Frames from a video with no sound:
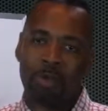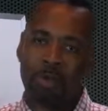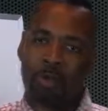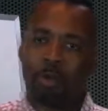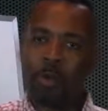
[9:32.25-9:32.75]

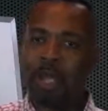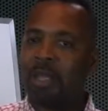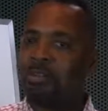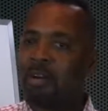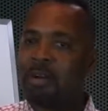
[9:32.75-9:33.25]
real quick
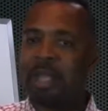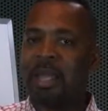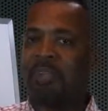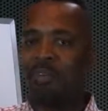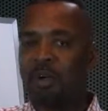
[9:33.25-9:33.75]
and dirty
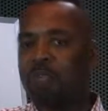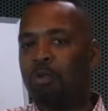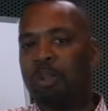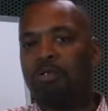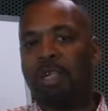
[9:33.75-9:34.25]
as far as
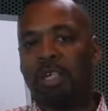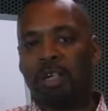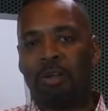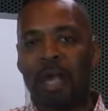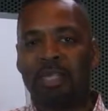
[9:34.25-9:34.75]
what you need to
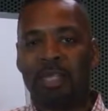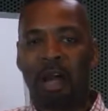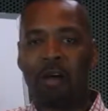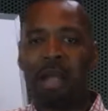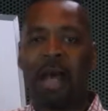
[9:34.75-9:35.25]
do as an
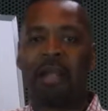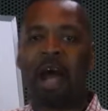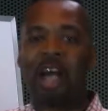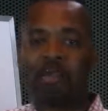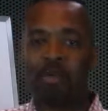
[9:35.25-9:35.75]
online
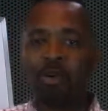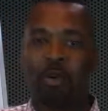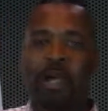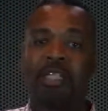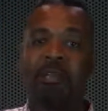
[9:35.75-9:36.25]

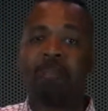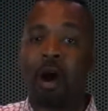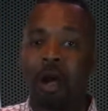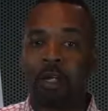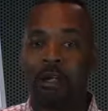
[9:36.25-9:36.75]
entrepreneur, as a
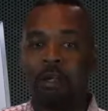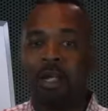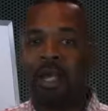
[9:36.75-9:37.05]
marketer,